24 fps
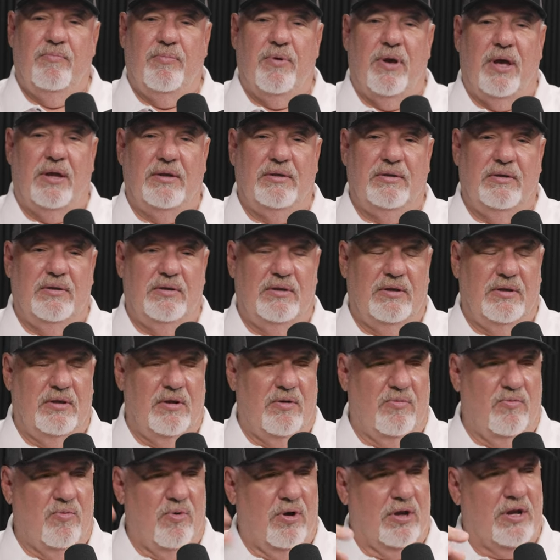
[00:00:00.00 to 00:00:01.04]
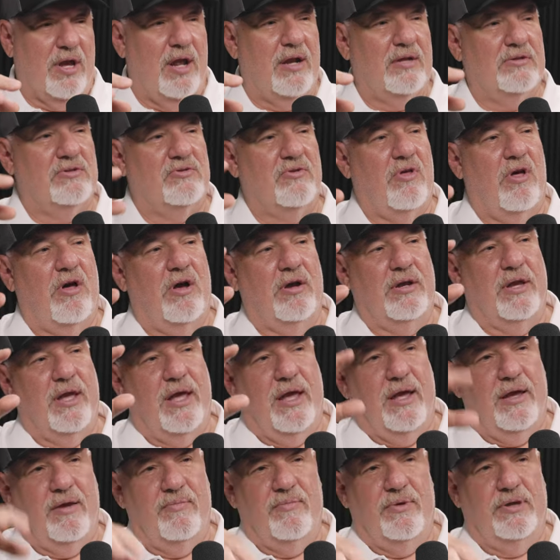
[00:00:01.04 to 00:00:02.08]
but you know, work on his long
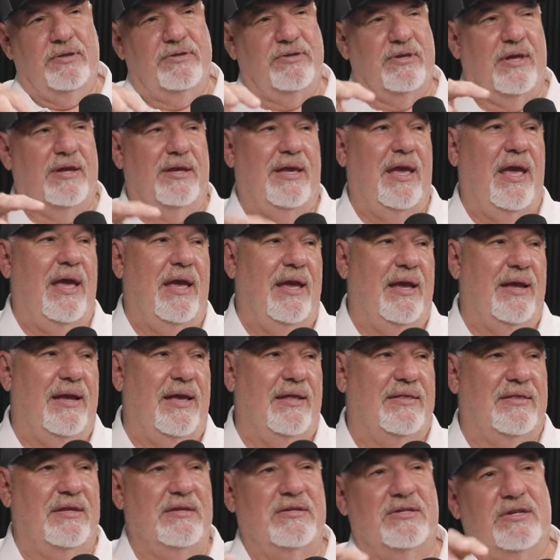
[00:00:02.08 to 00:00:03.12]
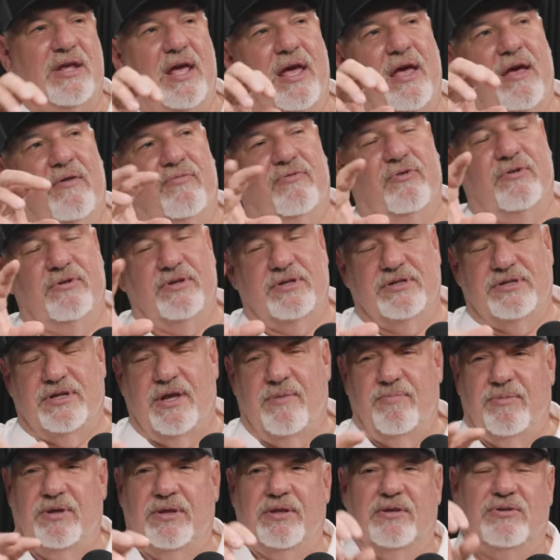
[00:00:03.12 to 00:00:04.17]
game. He's like, hey, I got this shaft, or they
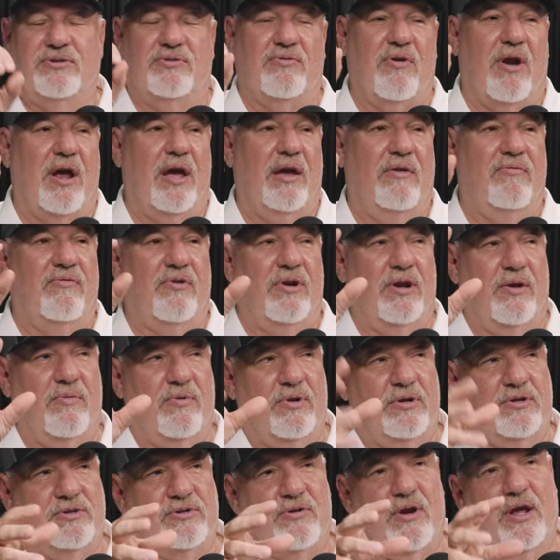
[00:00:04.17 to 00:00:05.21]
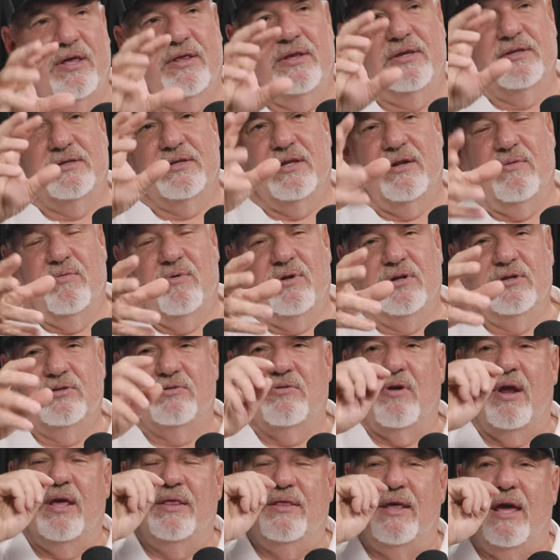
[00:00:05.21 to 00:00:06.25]
sent me this driver, and I want to try this, and I want to
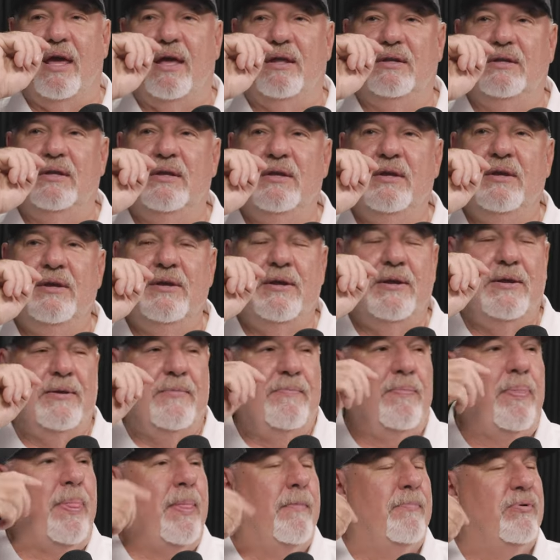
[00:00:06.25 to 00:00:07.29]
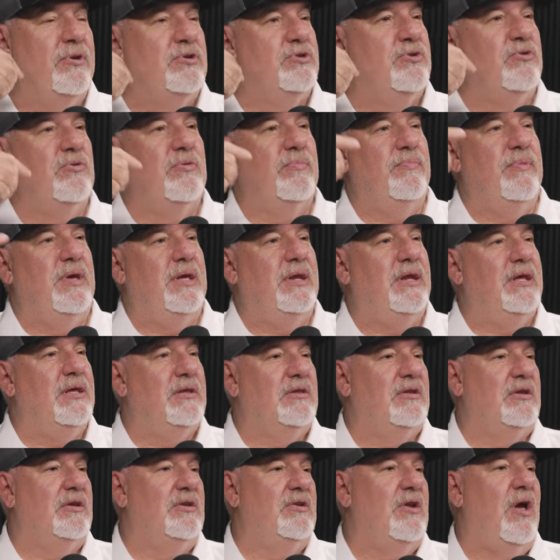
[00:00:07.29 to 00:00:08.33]
try that. But you
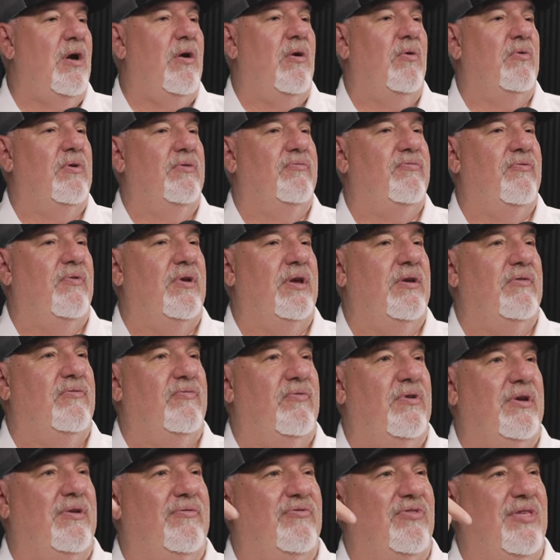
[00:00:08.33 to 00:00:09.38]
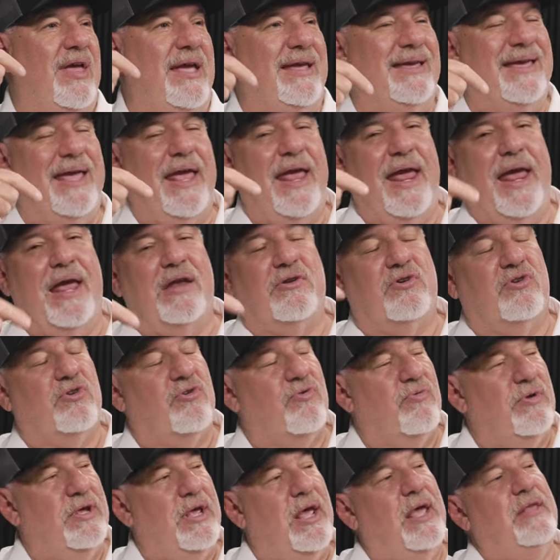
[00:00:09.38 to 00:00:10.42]
immediately know if if if they can't
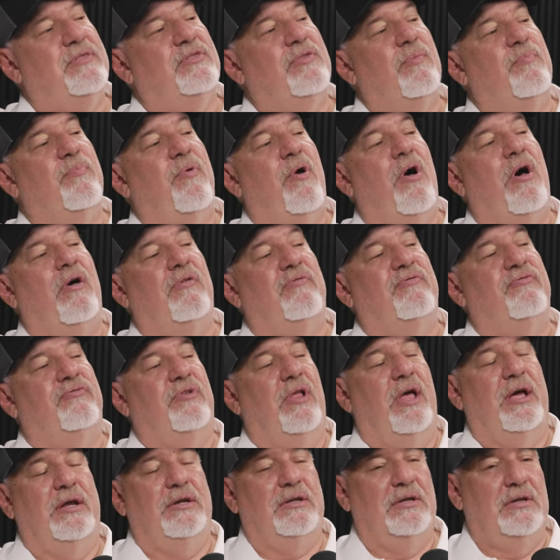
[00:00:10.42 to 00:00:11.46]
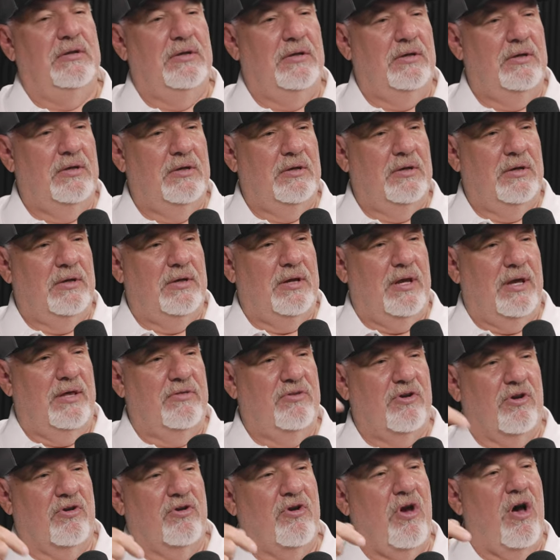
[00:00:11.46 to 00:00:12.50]
create the ball flight,
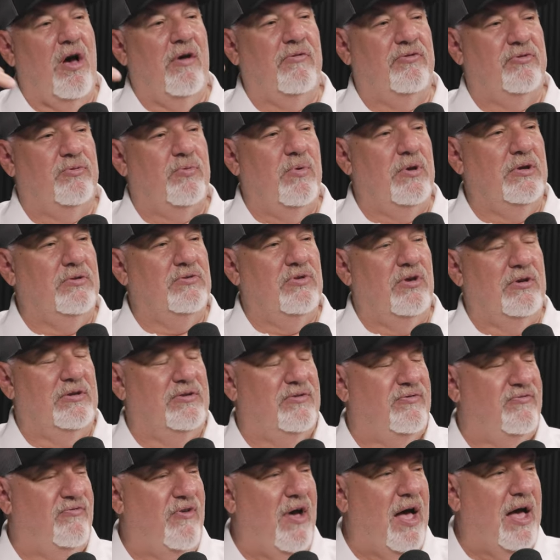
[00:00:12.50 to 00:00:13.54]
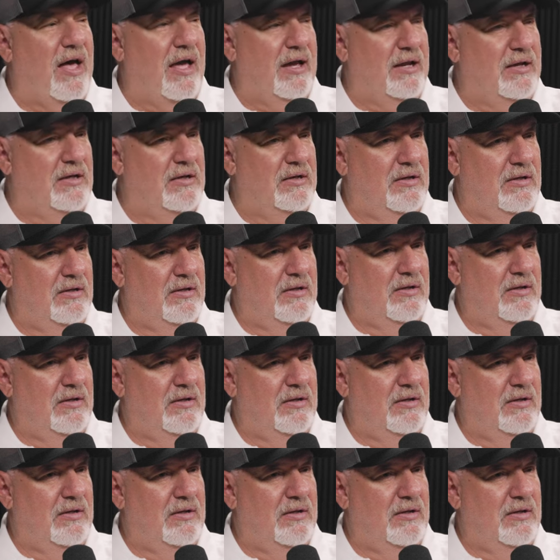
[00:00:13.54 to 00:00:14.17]
and their golf swing looks fine,